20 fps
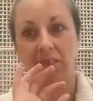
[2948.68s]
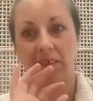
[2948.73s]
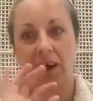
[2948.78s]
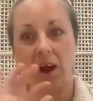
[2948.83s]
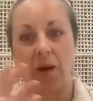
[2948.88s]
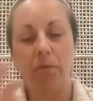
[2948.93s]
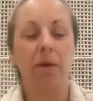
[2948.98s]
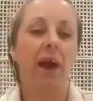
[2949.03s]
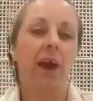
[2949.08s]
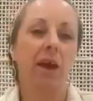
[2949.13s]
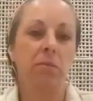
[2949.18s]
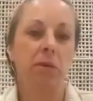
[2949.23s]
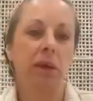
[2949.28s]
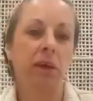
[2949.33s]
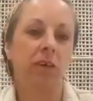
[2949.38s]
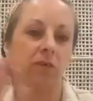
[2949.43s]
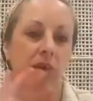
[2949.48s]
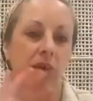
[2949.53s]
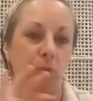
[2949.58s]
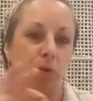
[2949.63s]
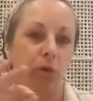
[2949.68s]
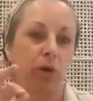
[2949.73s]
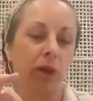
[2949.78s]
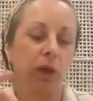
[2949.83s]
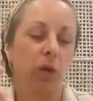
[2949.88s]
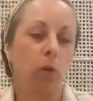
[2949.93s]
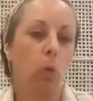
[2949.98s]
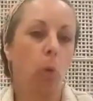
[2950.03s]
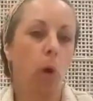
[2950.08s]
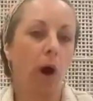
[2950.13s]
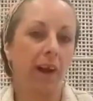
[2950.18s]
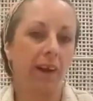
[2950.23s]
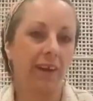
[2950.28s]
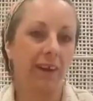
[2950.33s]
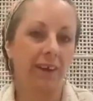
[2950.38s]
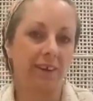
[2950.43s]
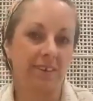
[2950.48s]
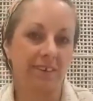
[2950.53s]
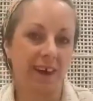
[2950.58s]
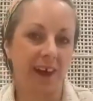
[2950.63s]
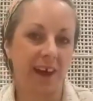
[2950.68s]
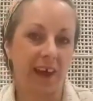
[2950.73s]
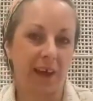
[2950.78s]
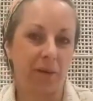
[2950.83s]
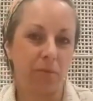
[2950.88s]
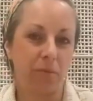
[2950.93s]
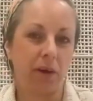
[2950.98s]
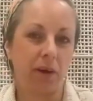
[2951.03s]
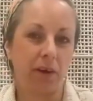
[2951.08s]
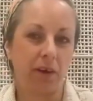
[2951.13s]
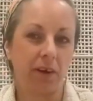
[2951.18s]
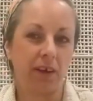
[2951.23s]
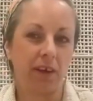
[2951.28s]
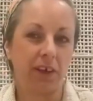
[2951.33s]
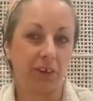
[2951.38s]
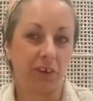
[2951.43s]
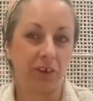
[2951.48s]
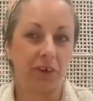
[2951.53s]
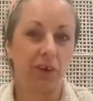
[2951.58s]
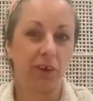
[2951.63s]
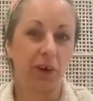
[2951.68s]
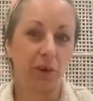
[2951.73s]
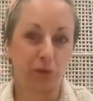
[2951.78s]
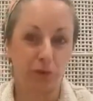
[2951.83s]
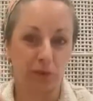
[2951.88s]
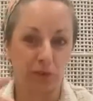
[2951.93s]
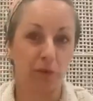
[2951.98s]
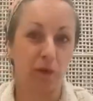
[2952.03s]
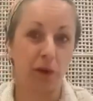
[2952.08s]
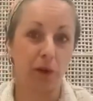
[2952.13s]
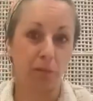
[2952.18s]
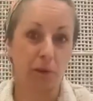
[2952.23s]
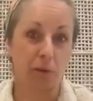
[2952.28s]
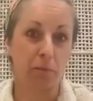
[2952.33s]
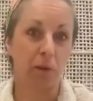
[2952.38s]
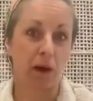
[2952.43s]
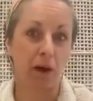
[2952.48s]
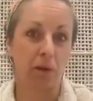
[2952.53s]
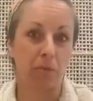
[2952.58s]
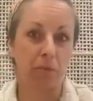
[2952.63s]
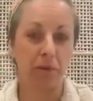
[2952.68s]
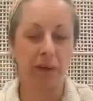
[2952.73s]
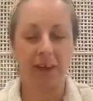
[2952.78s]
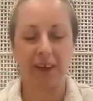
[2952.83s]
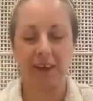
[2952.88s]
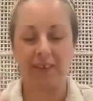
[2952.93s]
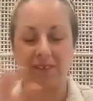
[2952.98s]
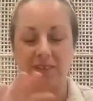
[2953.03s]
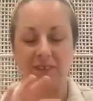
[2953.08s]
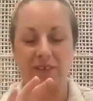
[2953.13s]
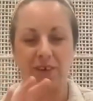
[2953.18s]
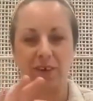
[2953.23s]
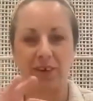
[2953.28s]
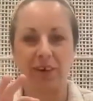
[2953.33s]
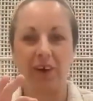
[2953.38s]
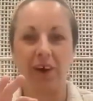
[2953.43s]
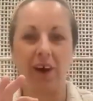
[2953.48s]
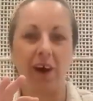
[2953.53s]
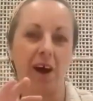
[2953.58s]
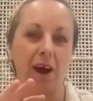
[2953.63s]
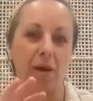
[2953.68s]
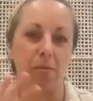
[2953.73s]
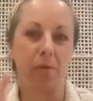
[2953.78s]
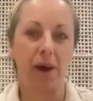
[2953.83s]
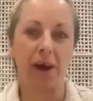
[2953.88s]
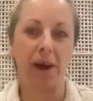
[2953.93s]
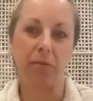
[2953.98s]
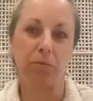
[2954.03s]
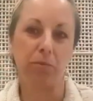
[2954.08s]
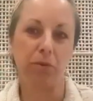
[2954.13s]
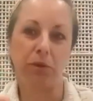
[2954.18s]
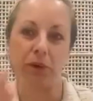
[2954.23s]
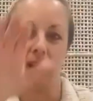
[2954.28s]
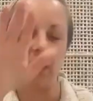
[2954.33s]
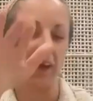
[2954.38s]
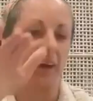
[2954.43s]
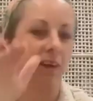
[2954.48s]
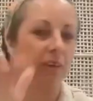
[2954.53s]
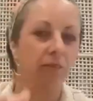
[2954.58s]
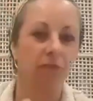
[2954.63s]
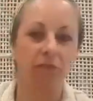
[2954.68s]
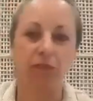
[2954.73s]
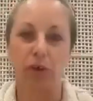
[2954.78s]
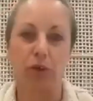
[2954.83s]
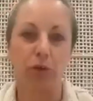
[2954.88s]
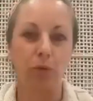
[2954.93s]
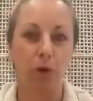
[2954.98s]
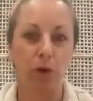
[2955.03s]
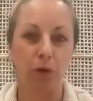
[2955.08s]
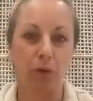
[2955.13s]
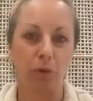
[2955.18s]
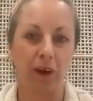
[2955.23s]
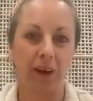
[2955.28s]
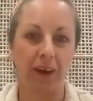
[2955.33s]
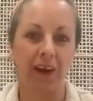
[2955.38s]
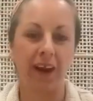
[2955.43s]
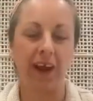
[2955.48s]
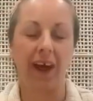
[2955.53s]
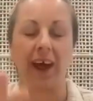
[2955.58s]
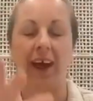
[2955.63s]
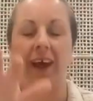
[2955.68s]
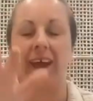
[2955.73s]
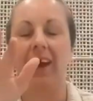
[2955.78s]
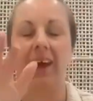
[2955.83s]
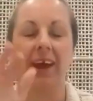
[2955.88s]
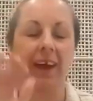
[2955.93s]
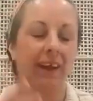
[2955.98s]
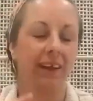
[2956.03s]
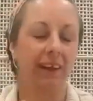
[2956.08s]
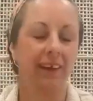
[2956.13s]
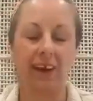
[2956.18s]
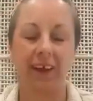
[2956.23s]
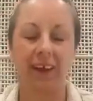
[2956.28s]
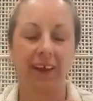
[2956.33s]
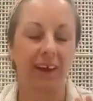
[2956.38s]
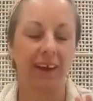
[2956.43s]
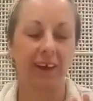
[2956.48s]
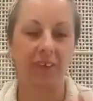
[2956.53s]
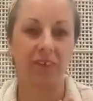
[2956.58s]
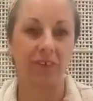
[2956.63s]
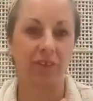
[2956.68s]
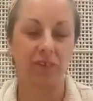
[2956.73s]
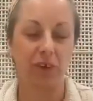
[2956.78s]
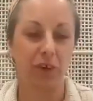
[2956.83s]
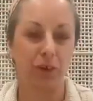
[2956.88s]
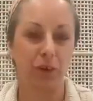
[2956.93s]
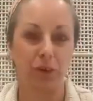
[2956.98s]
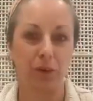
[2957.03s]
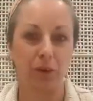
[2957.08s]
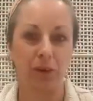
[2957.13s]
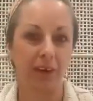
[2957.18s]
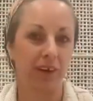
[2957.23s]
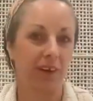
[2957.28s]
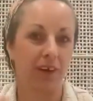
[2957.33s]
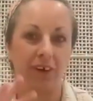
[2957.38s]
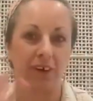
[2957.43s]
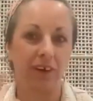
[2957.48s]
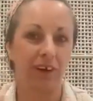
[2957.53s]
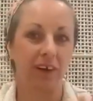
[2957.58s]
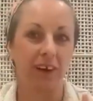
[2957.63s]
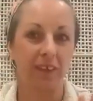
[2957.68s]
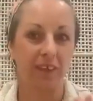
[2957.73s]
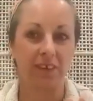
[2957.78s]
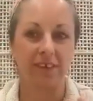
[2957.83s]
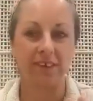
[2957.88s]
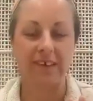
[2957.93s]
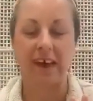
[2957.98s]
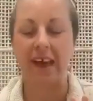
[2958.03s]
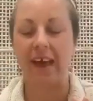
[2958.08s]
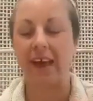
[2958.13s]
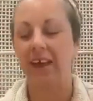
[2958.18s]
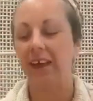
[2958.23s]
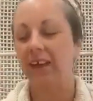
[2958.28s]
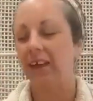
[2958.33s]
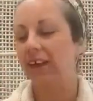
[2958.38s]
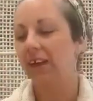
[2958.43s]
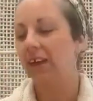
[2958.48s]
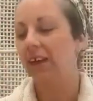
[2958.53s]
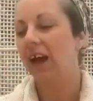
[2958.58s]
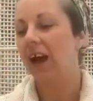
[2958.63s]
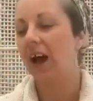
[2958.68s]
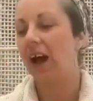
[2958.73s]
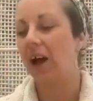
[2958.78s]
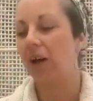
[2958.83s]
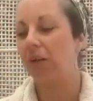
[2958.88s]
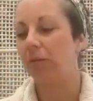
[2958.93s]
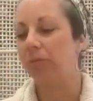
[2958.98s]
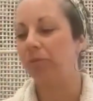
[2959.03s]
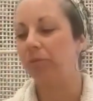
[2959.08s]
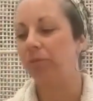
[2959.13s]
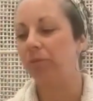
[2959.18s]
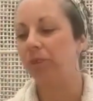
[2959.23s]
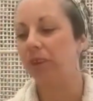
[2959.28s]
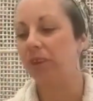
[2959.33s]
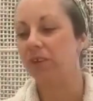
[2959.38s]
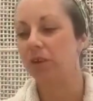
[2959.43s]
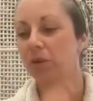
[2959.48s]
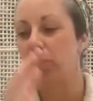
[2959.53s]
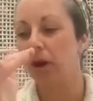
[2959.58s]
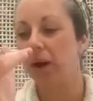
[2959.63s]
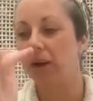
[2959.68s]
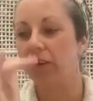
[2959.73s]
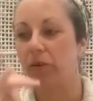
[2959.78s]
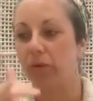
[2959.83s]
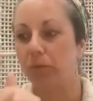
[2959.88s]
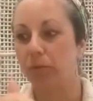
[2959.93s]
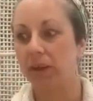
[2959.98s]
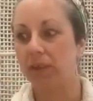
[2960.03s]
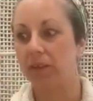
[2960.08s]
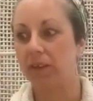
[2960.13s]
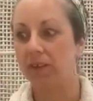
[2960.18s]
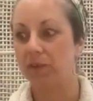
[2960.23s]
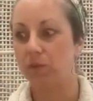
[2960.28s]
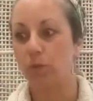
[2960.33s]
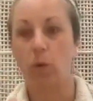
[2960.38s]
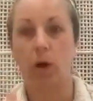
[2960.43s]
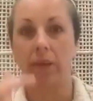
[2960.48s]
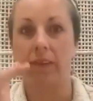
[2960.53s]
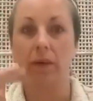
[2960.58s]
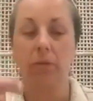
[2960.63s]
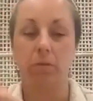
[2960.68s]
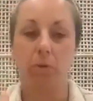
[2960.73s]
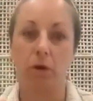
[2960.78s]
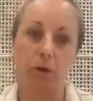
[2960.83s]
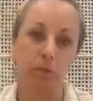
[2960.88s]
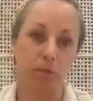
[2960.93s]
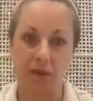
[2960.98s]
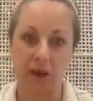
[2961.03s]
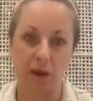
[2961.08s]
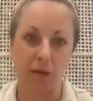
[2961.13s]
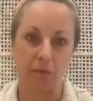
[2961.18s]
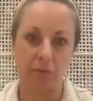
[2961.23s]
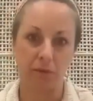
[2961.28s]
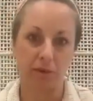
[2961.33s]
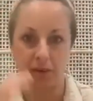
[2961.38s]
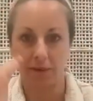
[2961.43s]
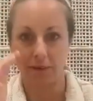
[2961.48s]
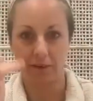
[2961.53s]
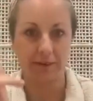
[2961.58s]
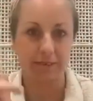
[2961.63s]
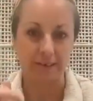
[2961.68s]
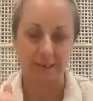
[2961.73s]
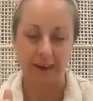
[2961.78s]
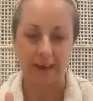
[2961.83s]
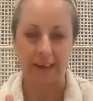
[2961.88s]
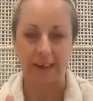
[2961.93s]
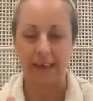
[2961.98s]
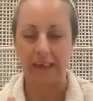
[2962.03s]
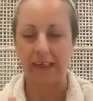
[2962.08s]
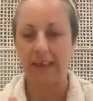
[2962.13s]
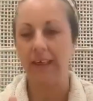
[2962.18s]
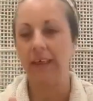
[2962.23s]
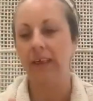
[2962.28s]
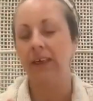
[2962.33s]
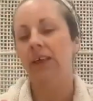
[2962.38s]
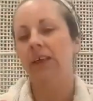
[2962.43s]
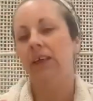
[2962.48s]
I'm aiming for putting 1 a day, but, you know, also I'm a mum. And so I might put like a few on one day and another few on another day. So it might not be there's one that pops up daily.